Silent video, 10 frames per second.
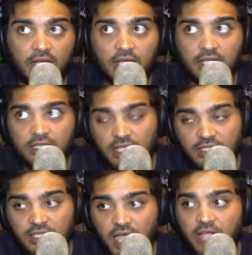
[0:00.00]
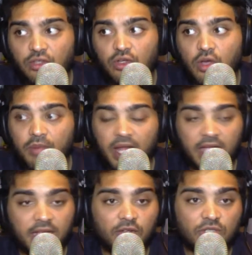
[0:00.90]
test side to go play
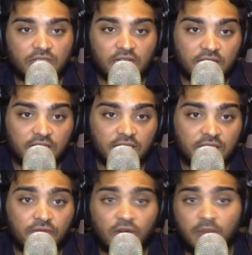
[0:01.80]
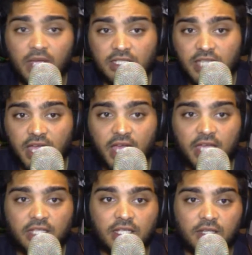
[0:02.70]
in New Zealand from an
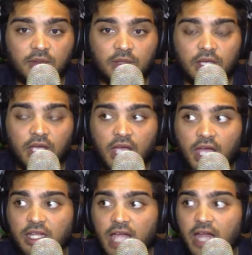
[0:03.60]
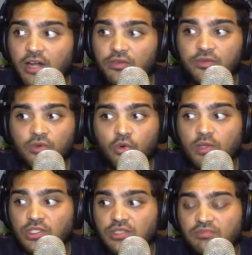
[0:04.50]
SAA, and kind of almost